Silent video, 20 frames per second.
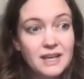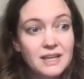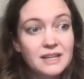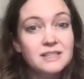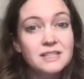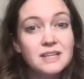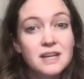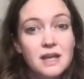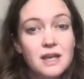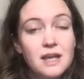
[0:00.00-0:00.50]

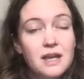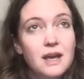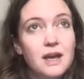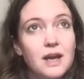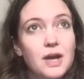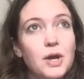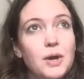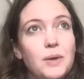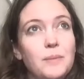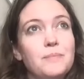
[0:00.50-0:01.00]
and
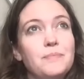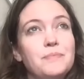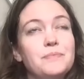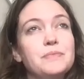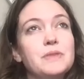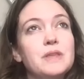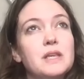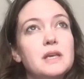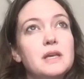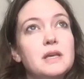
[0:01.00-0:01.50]
um
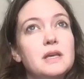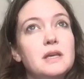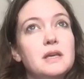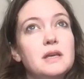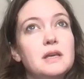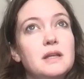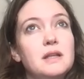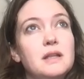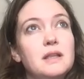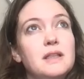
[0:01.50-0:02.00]

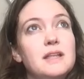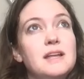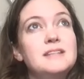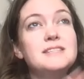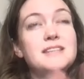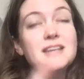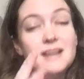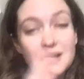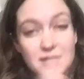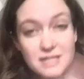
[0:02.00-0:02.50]

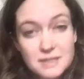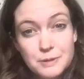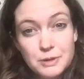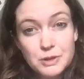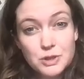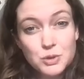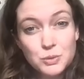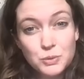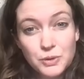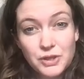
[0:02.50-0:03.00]
it's like a
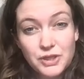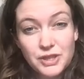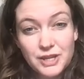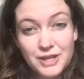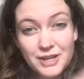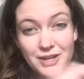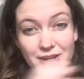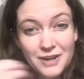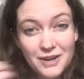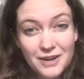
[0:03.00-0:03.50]
spiritual
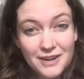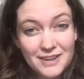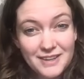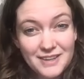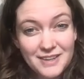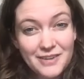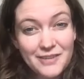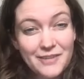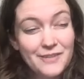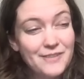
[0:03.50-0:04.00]
thing
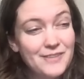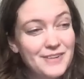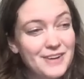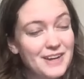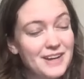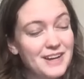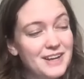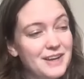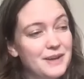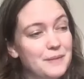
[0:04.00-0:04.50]
you
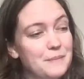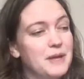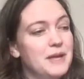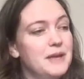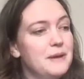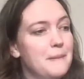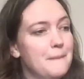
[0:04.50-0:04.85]
know um